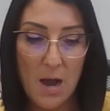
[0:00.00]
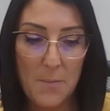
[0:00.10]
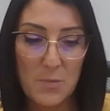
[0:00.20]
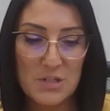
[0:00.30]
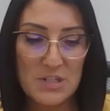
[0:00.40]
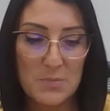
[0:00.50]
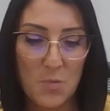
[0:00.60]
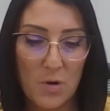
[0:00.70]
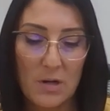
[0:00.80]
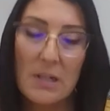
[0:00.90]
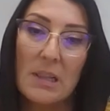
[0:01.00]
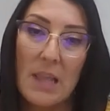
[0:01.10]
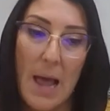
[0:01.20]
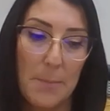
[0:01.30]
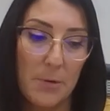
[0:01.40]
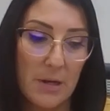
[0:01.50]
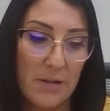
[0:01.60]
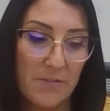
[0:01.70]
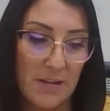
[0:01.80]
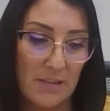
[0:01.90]
which is more
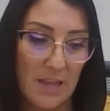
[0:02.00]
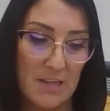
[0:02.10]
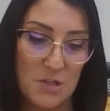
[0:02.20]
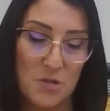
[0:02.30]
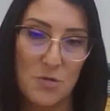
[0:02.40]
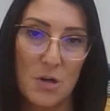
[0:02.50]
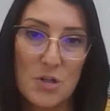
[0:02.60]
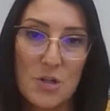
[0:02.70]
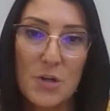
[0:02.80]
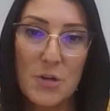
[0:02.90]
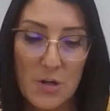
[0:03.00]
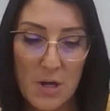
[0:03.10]
collaborative and less structured.